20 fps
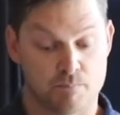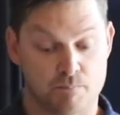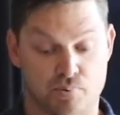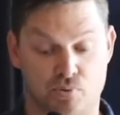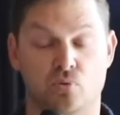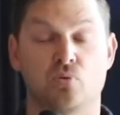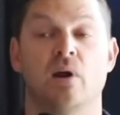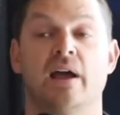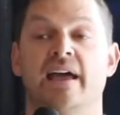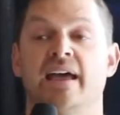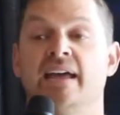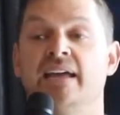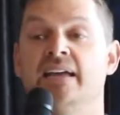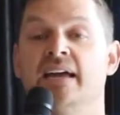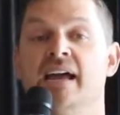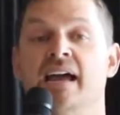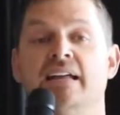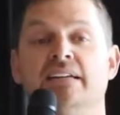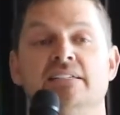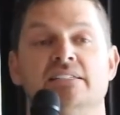
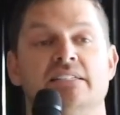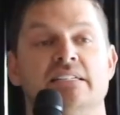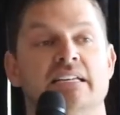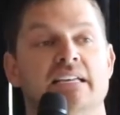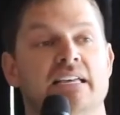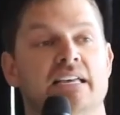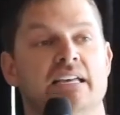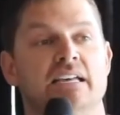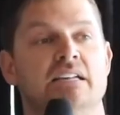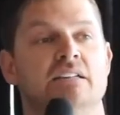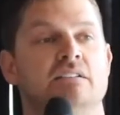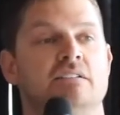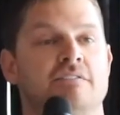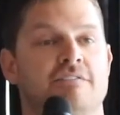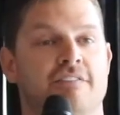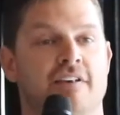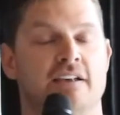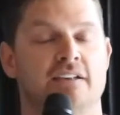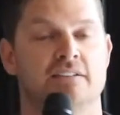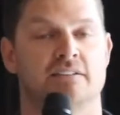Pray and seek his
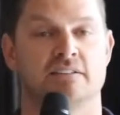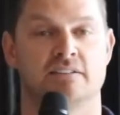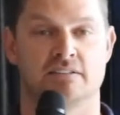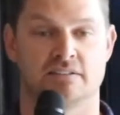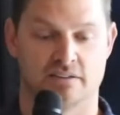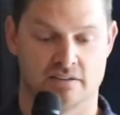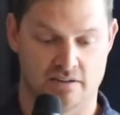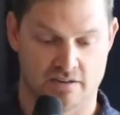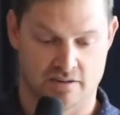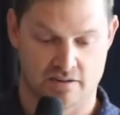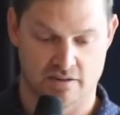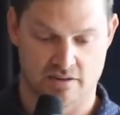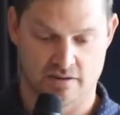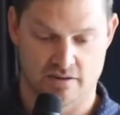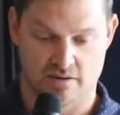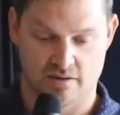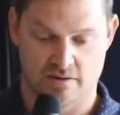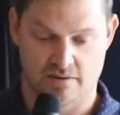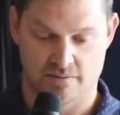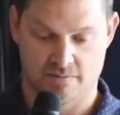face.
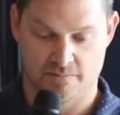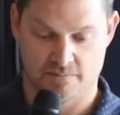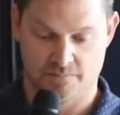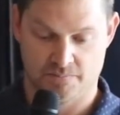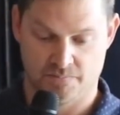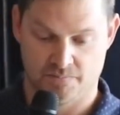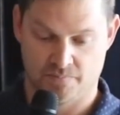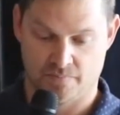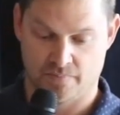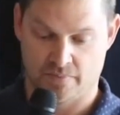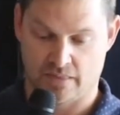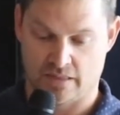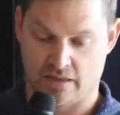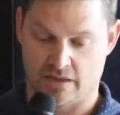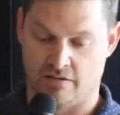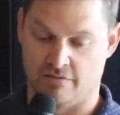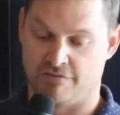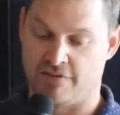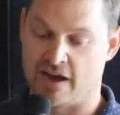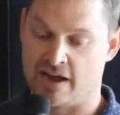
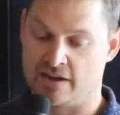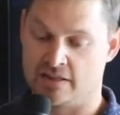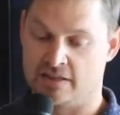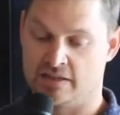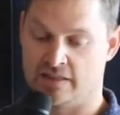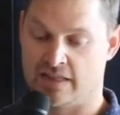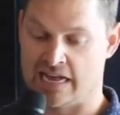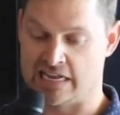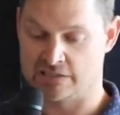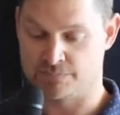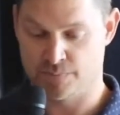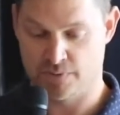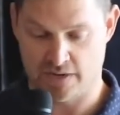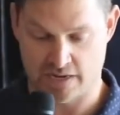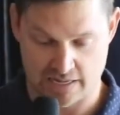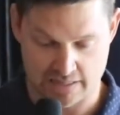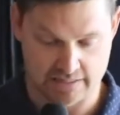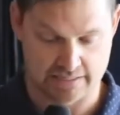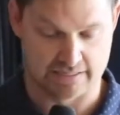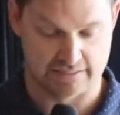And finally, last but
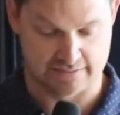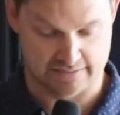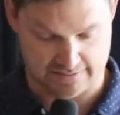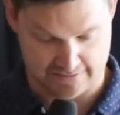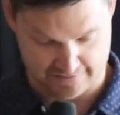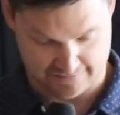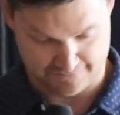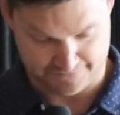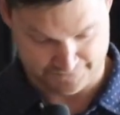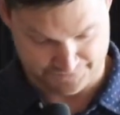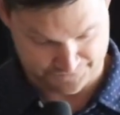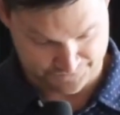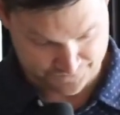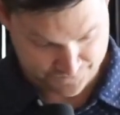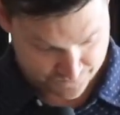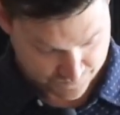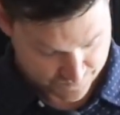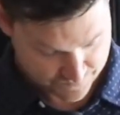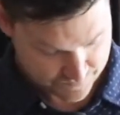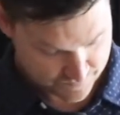not least,
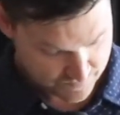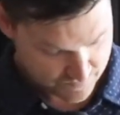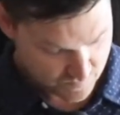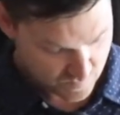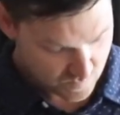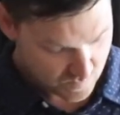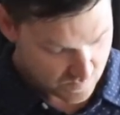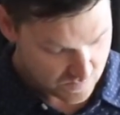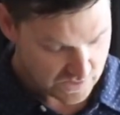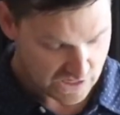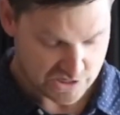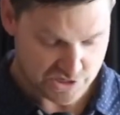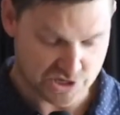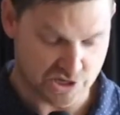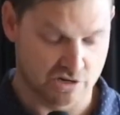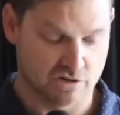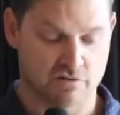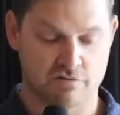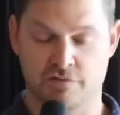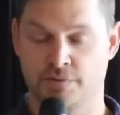
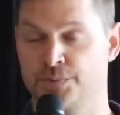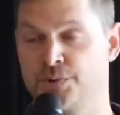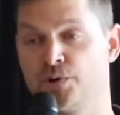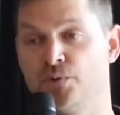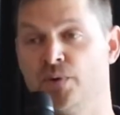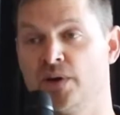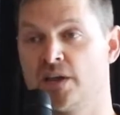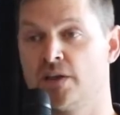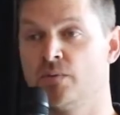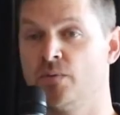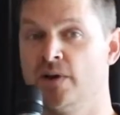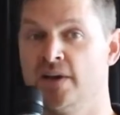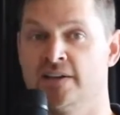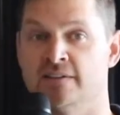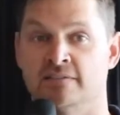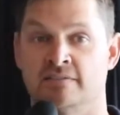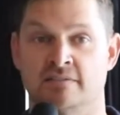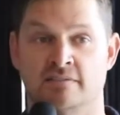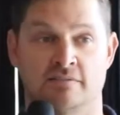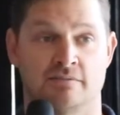turn from your wicked
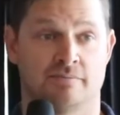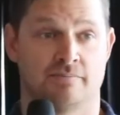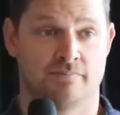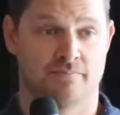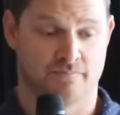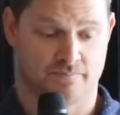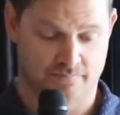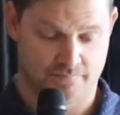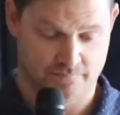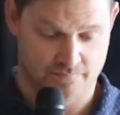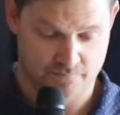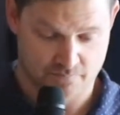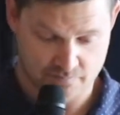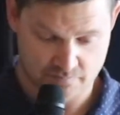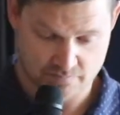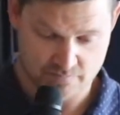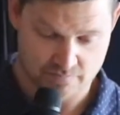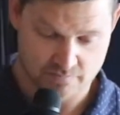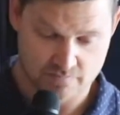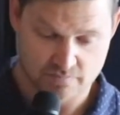ways.
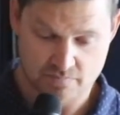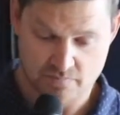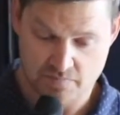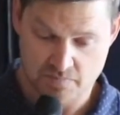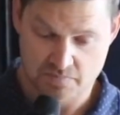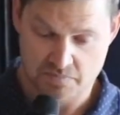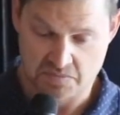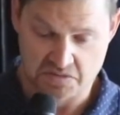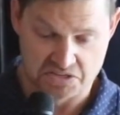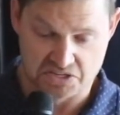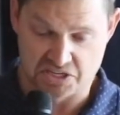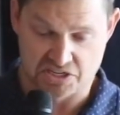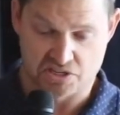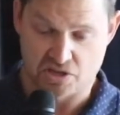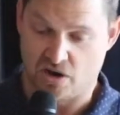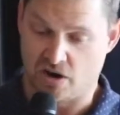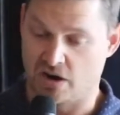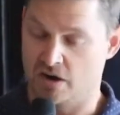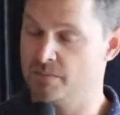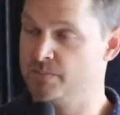This is
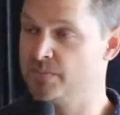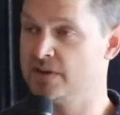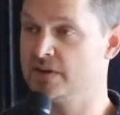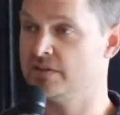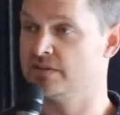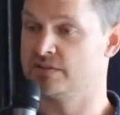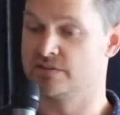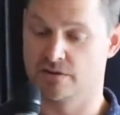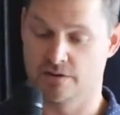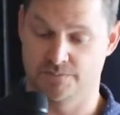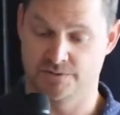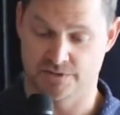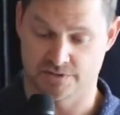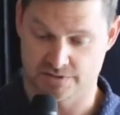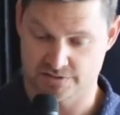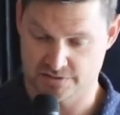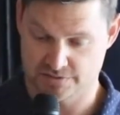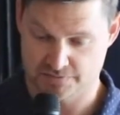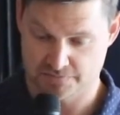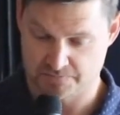the heartbeat of the
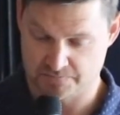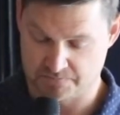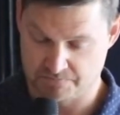scriptures.